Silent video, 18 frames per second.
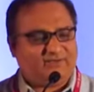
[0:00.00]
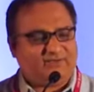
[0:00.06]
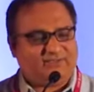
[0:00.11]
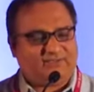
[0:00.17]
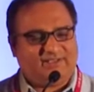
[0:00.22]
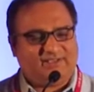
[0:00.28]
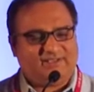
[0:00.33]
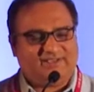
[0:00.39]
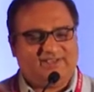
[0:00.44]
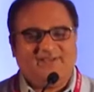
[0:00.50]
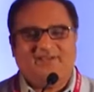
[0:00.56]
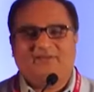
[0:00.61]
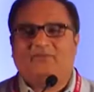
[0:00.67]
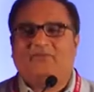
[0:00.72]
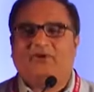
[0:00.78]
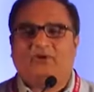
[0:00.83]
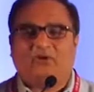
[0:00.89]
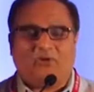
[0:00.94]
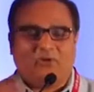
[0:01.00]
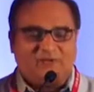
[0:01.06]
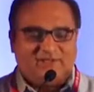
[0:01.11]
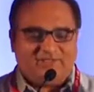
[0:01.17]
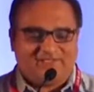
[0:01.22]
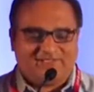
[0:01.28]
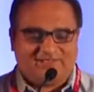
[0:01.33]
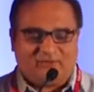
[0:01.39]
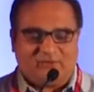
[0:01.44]
incontinence, in
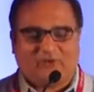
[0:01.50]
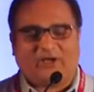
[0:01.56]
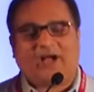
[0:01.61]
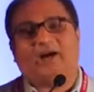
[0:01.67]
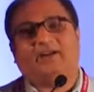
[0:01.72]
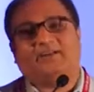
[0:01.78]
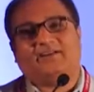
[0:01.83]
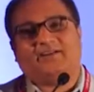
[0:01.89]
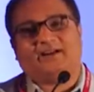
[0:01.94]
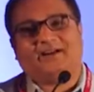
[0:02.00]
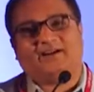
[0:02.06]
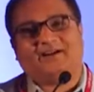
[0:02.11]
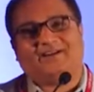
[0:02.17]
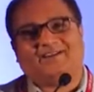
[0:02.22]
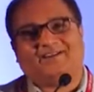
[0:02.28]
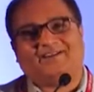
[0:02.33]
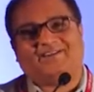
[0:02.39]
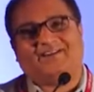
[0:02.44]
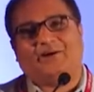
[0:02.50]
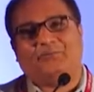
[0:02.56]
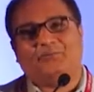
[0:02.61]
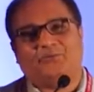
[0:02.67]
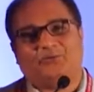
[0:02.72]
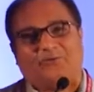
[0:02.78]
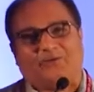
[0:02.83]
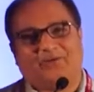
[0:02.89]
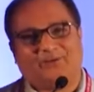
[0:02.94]
all this you can't come
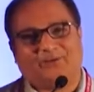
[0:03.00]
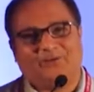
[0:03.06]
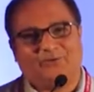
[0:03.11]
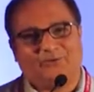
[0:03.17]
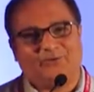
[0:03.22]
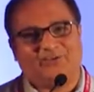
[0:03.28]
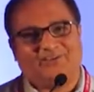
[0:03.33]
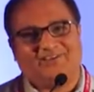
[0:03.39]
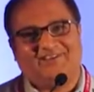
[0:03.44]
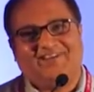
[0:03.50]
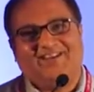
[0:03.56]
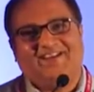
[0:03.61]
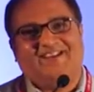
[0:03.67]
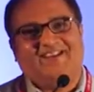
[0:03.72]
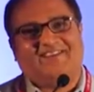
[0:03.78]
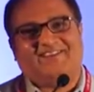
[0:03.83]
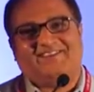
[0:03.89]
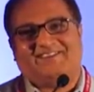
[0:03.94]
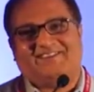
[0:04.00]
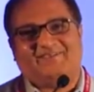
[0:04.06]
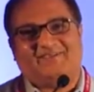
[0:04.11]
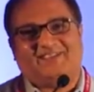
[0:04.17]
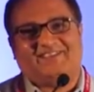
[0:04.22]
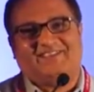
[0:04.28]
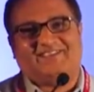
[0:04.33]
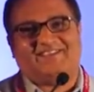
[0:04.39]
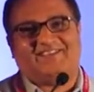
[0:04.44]
to a conclusion is
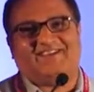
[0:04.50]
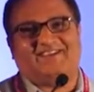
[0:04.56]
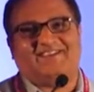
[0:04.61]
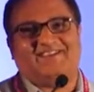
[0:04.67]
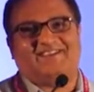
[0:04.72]
whether it's